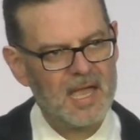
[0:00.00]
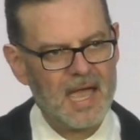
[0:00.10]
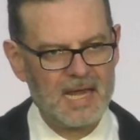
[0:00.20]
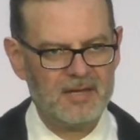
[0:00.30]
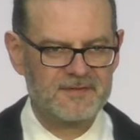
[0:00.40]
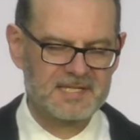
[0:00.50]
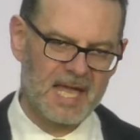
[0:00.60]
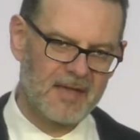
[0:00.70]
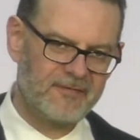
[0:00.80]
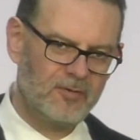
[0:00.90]
And if
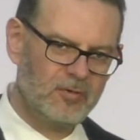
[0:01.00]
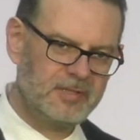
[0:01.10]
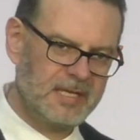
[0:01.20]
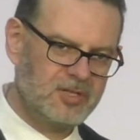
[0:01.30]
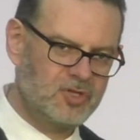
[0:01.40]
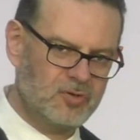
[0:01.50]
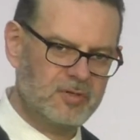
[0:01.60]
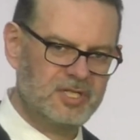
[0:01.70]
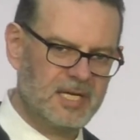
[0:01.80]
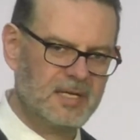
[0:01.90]
Stav looked at
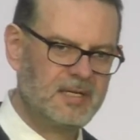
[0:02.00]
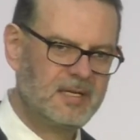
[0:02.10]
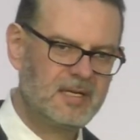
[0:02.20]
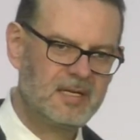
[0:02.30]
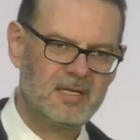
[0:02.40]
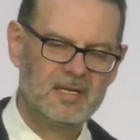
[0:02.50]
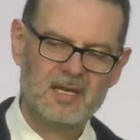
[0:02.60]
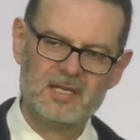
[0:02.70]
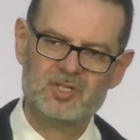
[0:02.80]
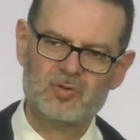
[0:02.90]
Georgia
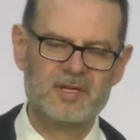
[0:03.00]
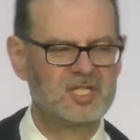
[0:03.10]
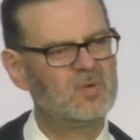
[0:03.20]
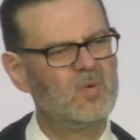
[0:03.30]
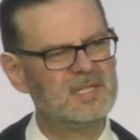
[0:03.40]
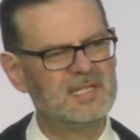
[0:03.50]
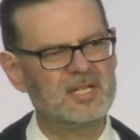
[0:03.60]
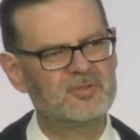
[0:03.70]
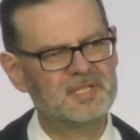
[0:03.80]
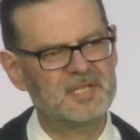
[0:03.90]
and saw that she wasn't
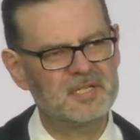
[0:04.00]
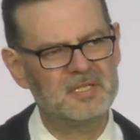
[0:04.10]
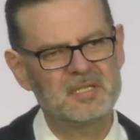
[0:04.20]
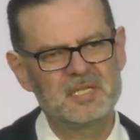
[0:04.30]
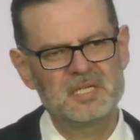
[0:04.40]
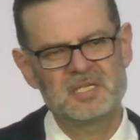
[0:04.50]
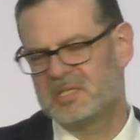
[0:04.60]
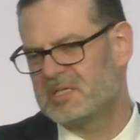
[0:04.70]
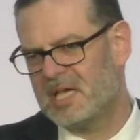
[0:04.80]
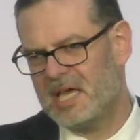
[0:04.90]
interested,
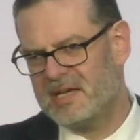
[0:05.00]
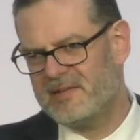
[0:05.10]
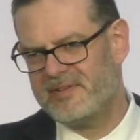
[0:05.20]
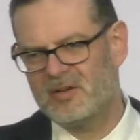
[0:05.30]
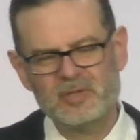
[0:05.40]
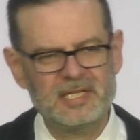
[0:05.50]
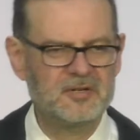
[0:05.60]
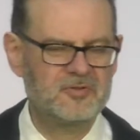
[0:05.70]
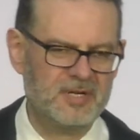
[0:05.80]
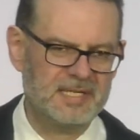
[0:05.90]
hadn't even looked at a
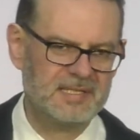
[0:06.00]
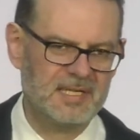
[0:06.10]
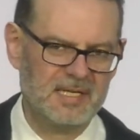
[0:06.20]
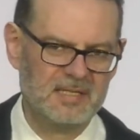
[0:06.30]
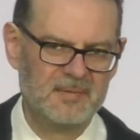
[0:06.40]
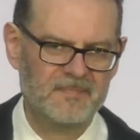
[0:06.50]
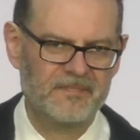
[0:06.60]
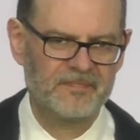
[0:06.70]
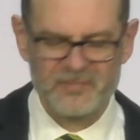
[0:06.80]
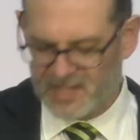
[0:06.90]
dress yet,
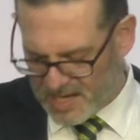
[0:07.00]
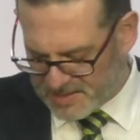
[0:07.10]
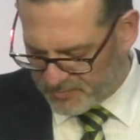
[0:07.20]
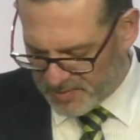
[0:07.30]
hasn't